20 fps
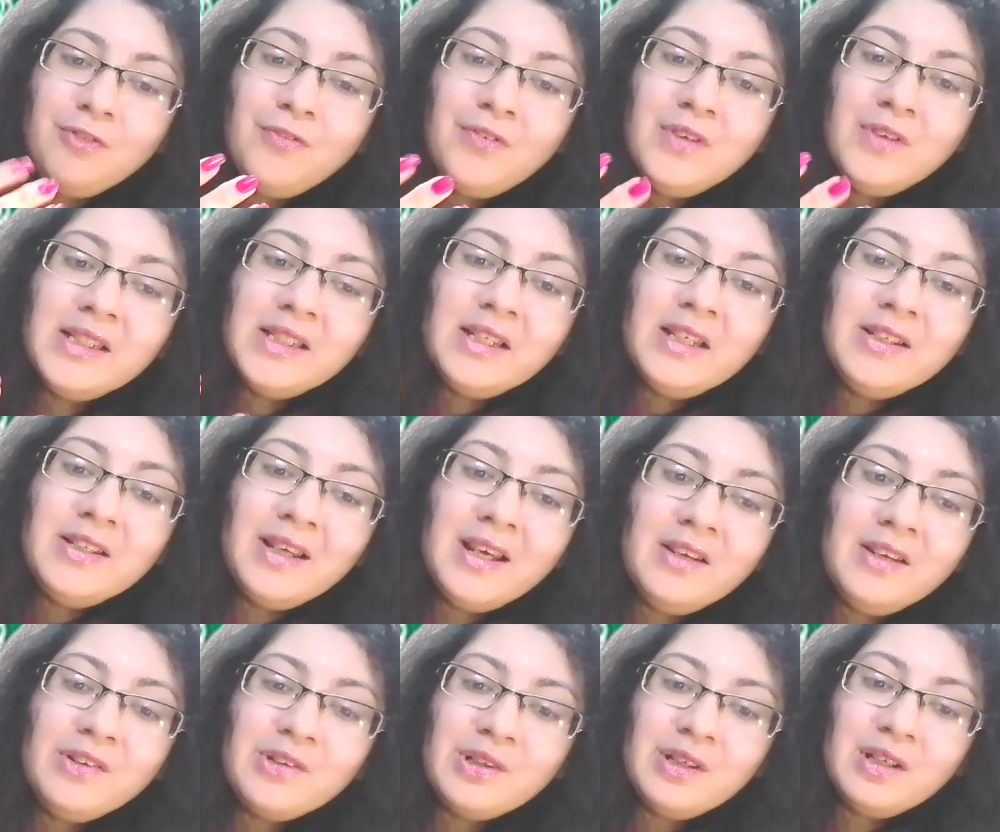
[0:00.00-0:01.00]
to
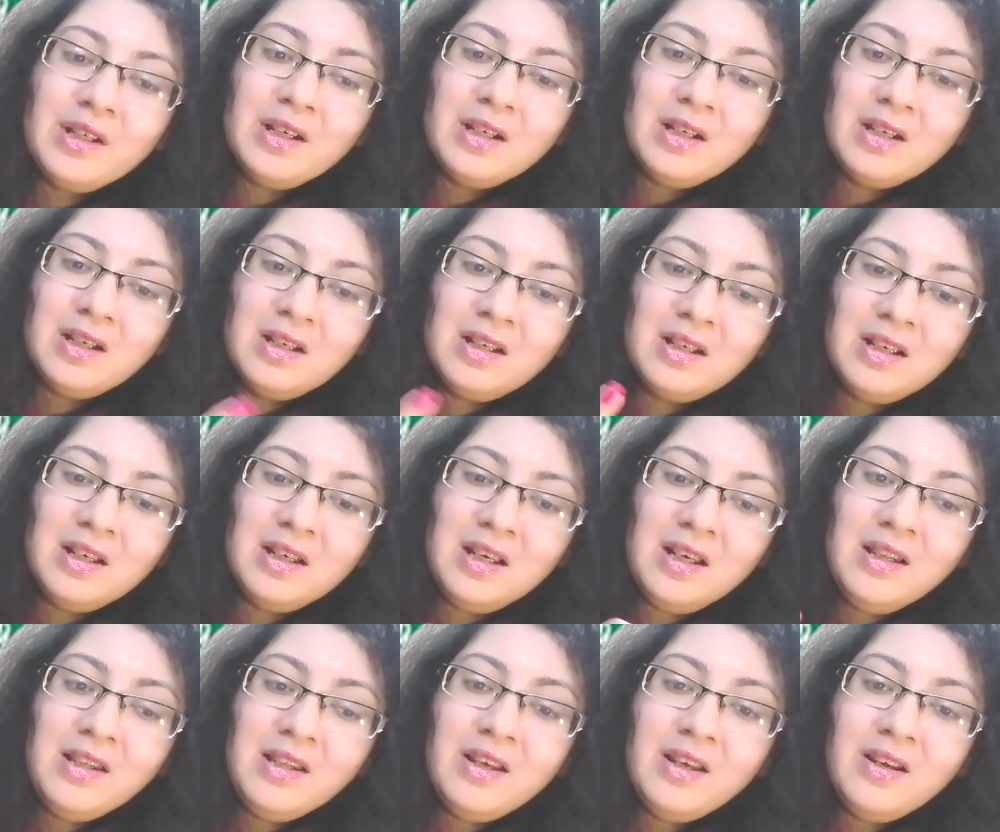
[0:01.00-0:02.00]
facilitate
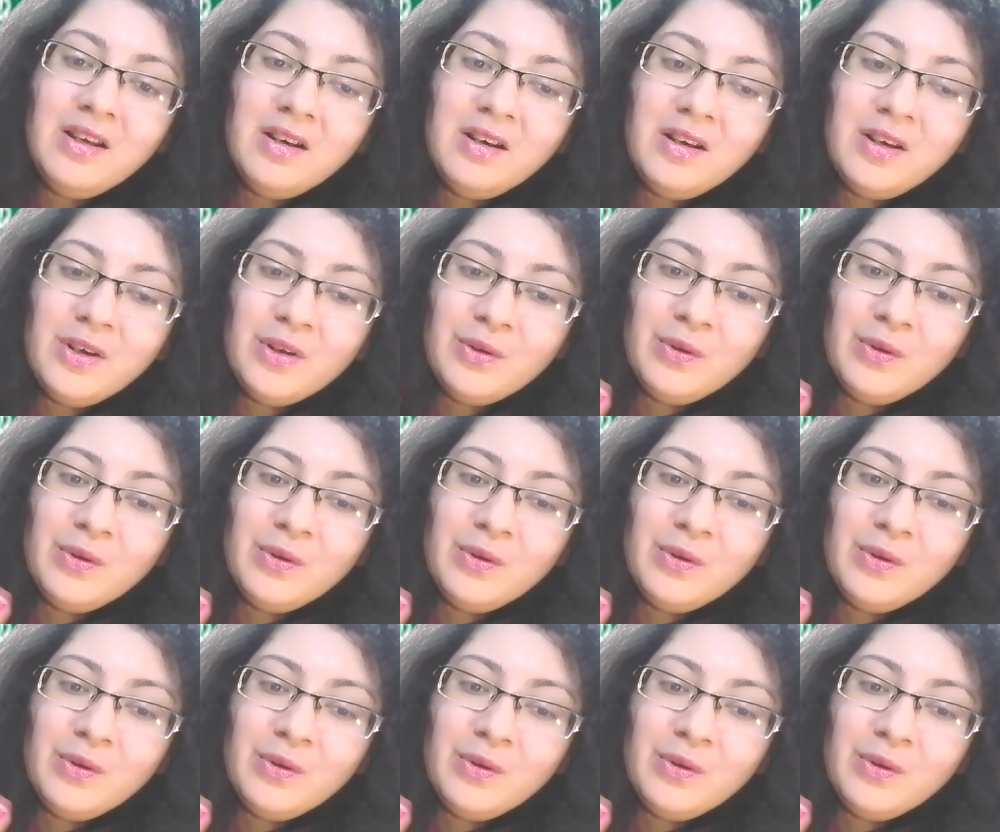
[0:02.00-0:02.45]
in the